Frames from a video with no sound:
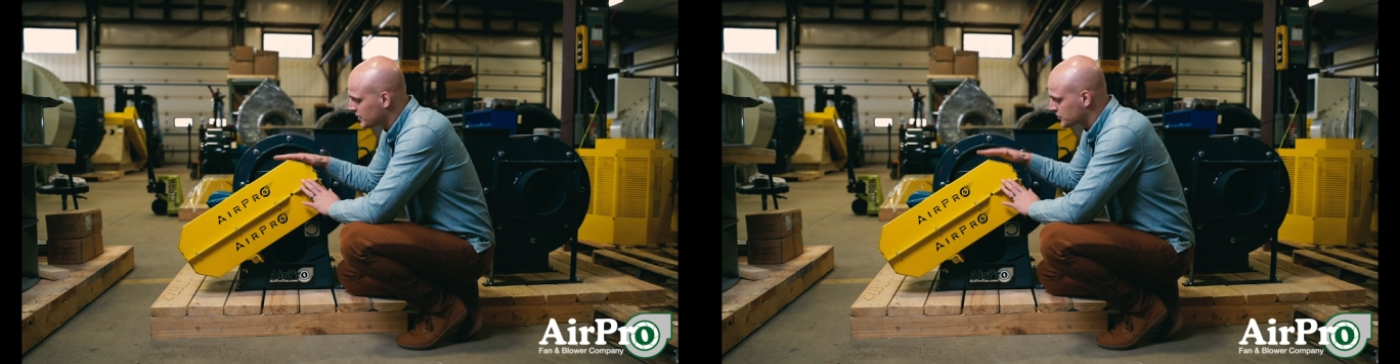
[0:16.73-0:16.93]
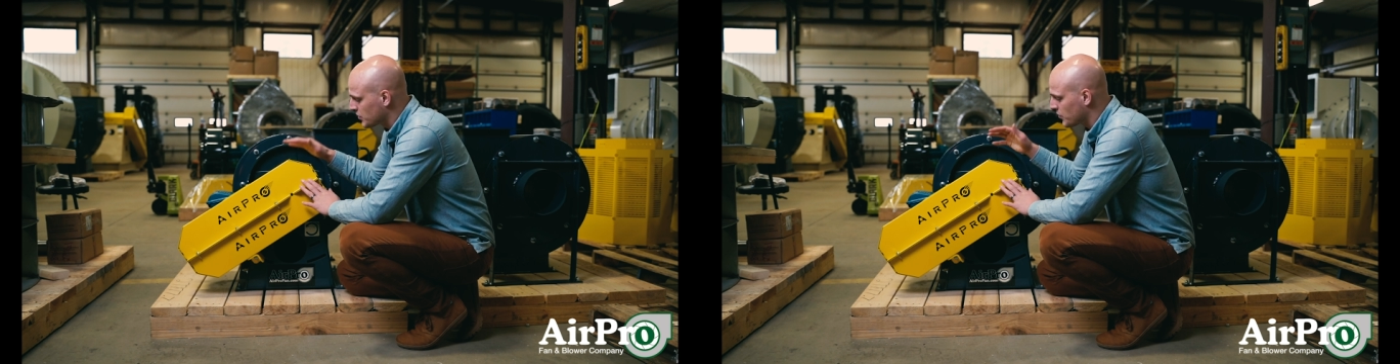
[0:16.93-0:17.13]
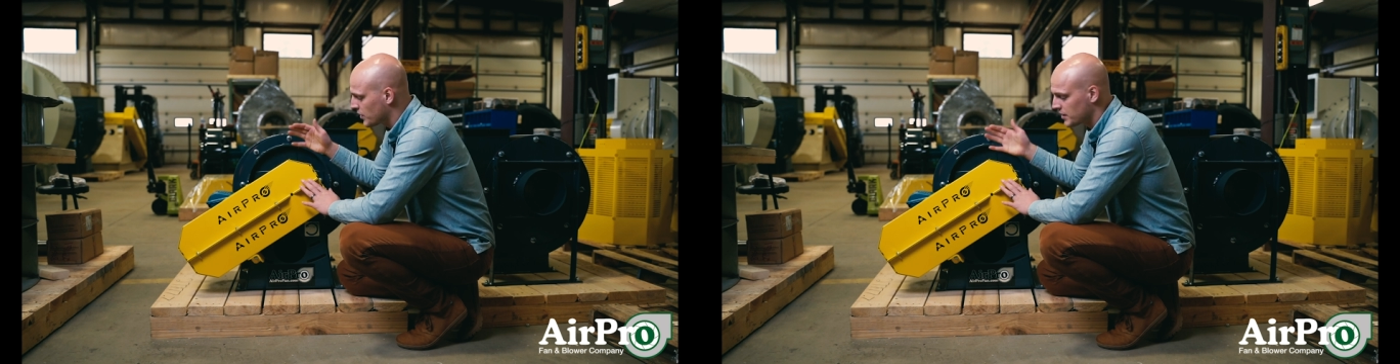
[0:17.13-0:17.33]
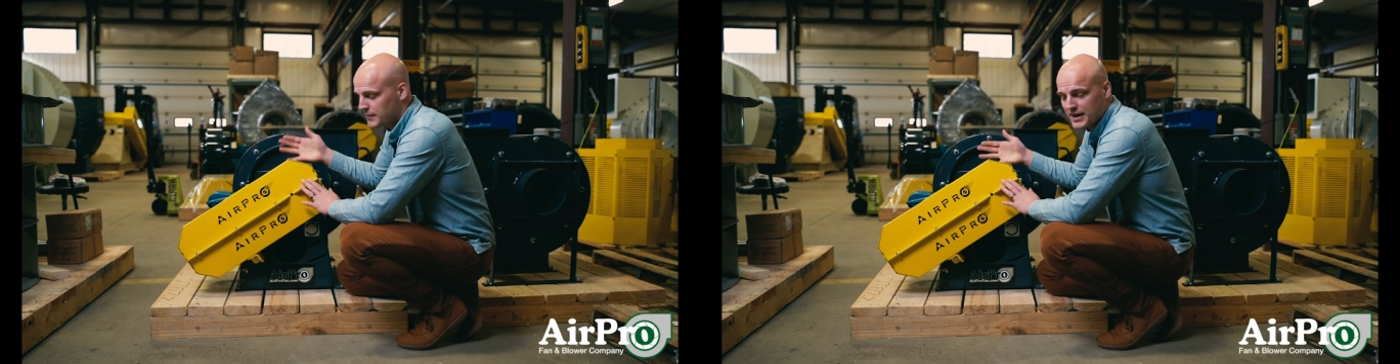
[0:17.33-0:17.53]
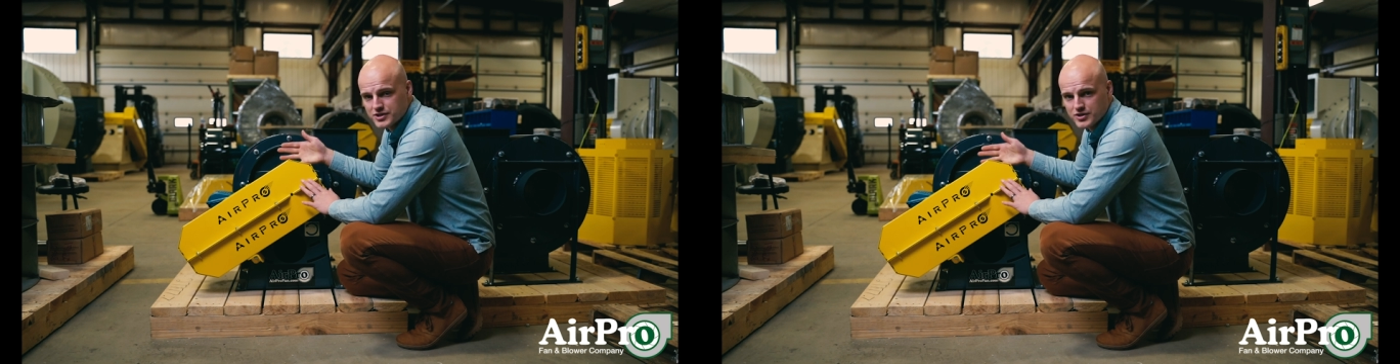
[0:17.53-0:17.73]
So we want to
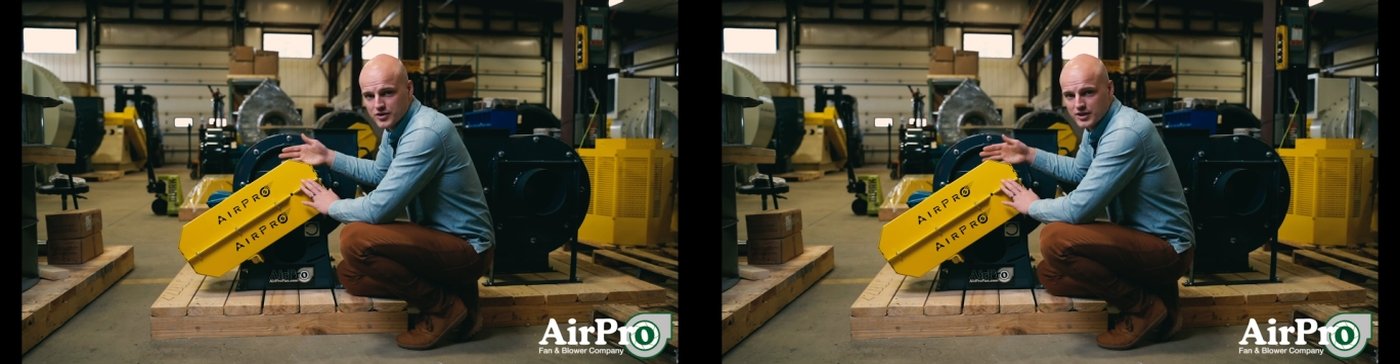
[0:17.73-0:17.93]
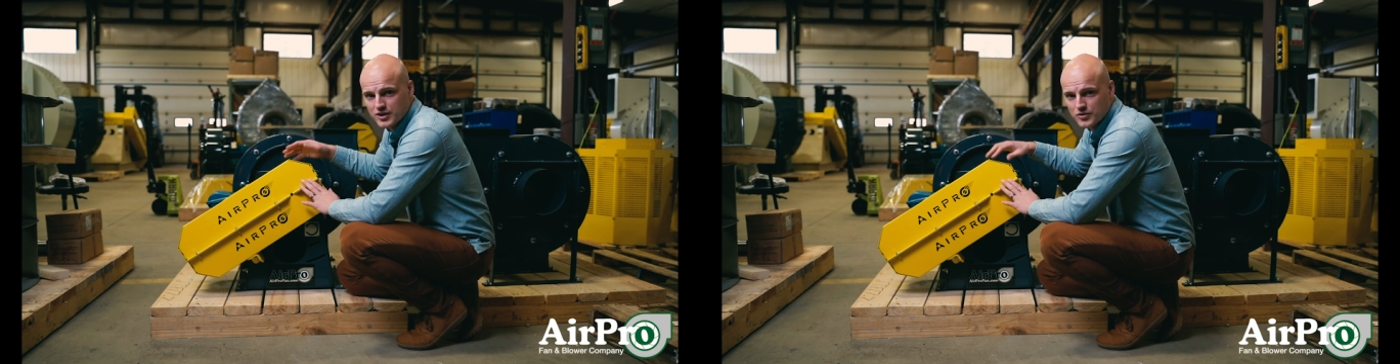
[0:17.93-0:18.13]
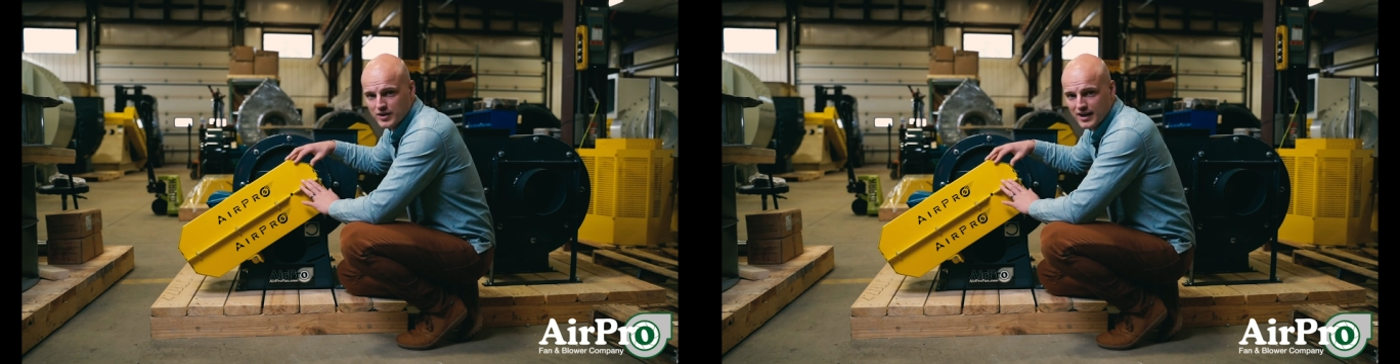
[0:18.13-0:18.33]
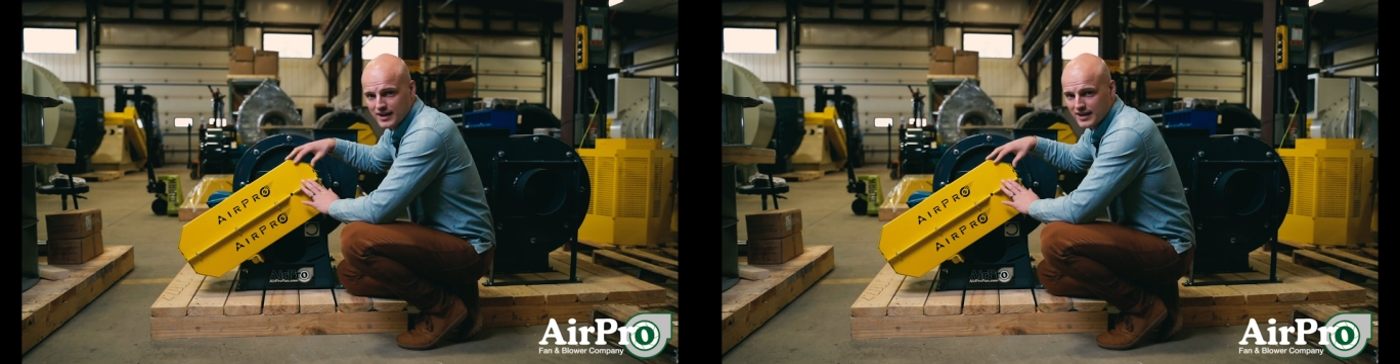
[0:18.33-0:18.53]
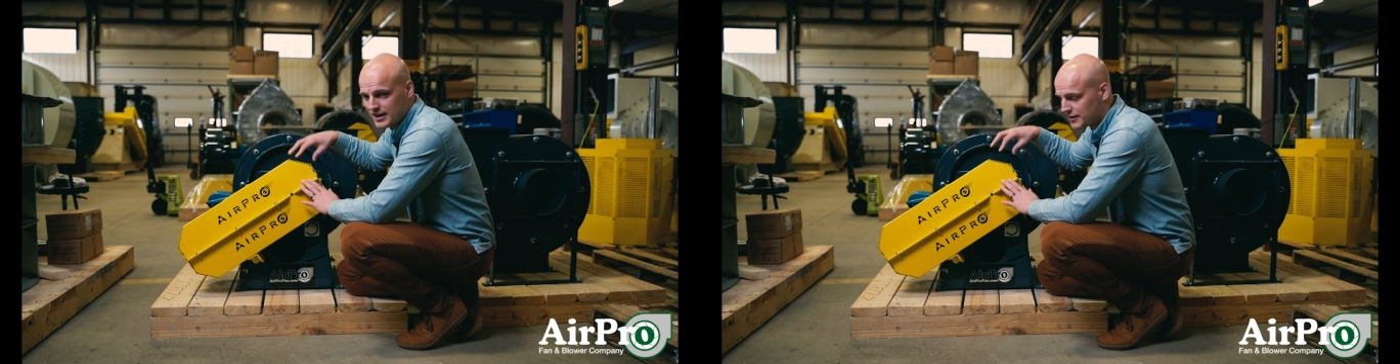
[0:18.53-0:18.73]
make sure that you
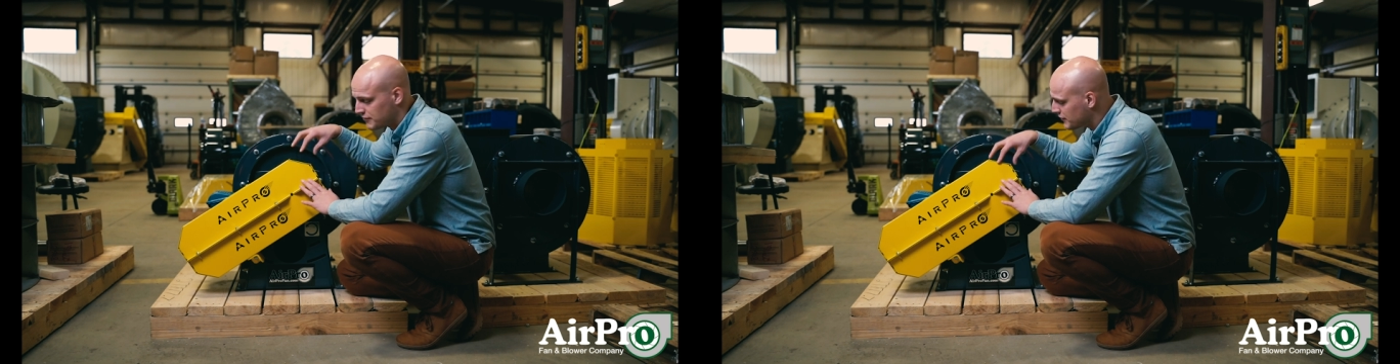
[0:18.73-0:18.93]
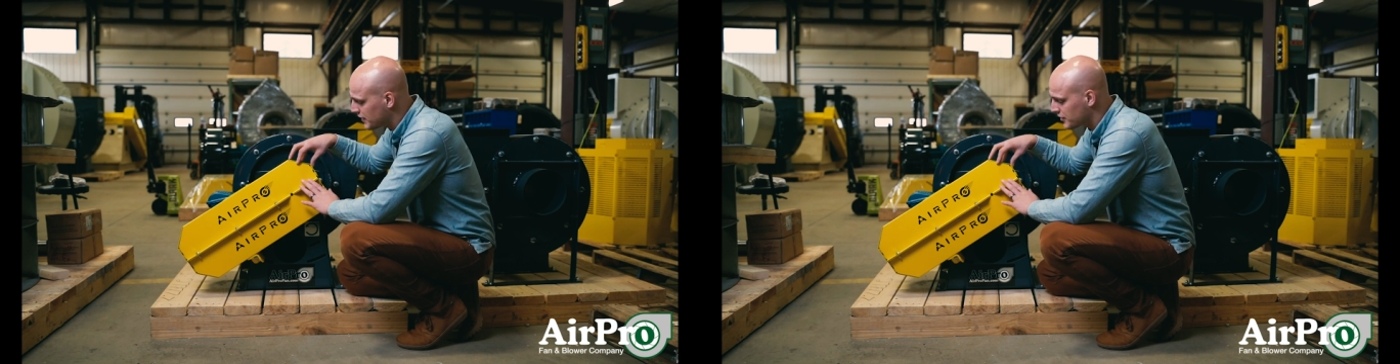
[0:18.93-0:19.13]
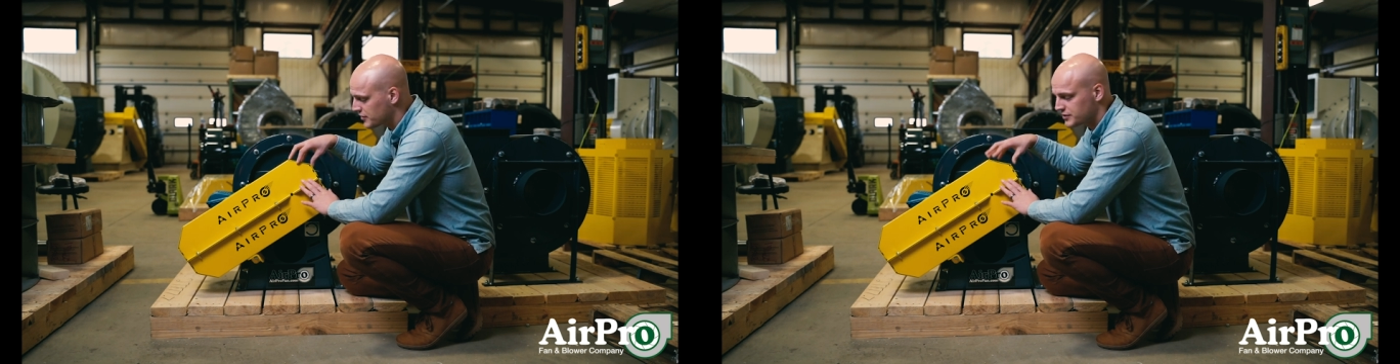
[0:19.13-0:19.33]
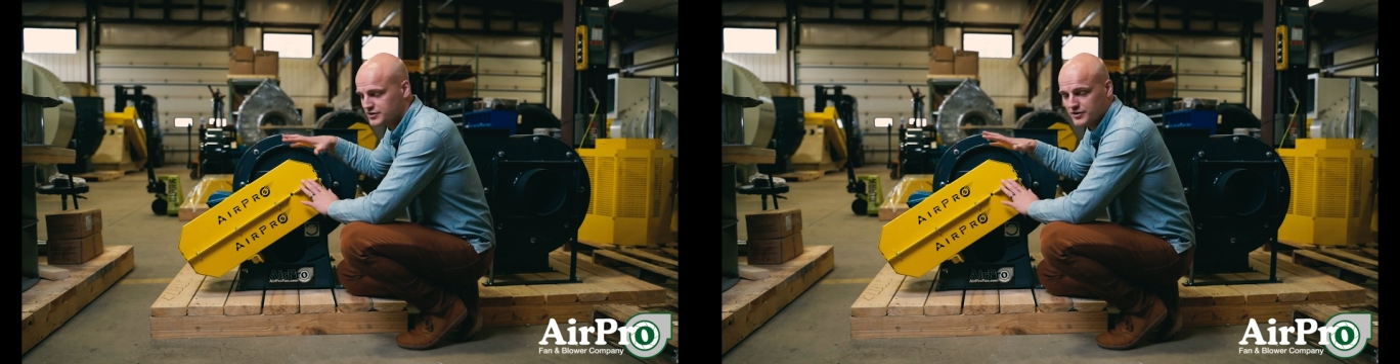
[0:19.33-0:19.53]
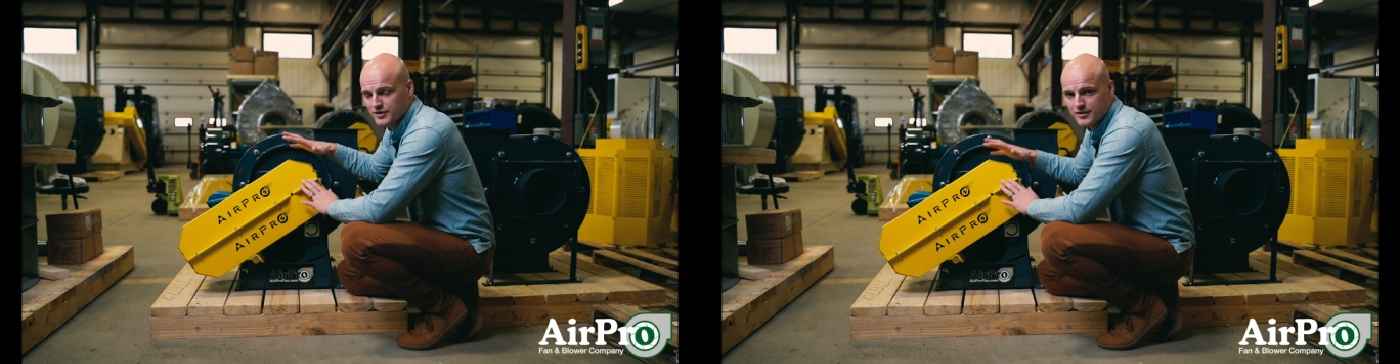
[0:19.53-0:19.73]
can't get any
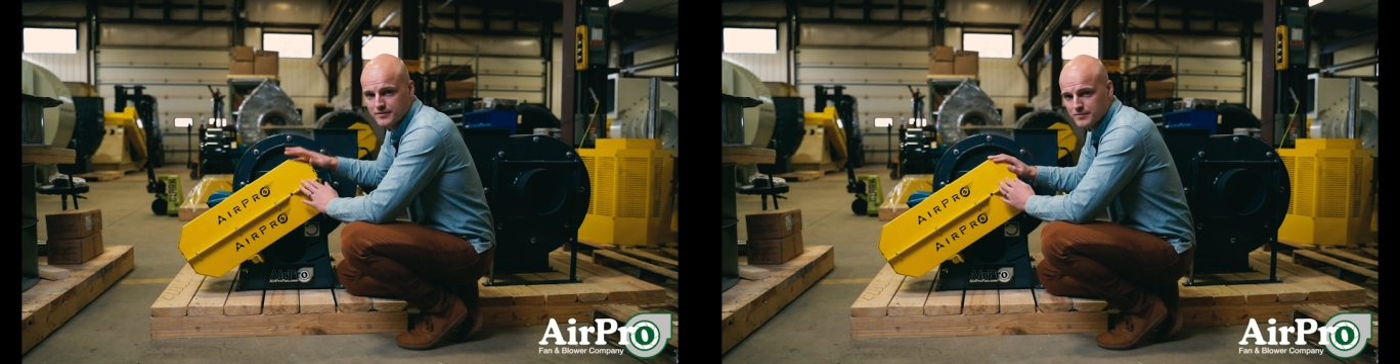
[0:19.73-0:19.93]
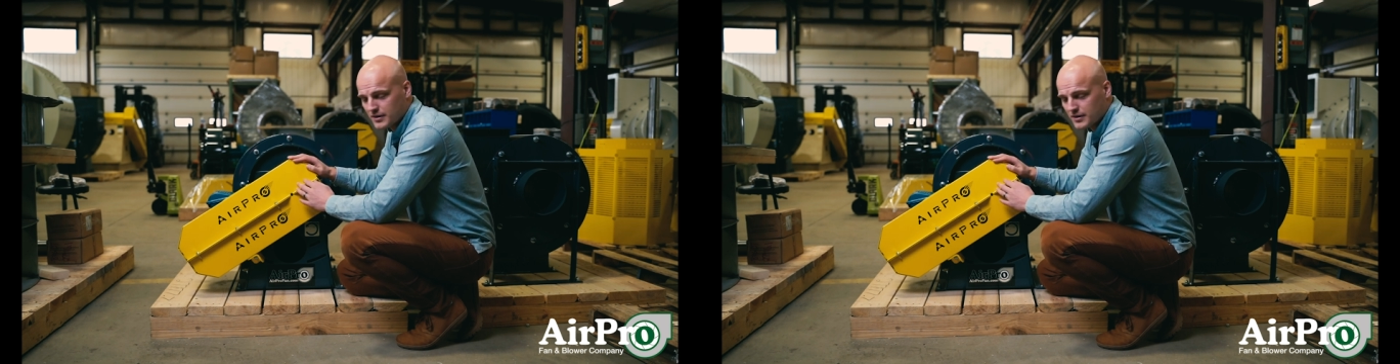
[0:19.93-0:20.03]
fingers or your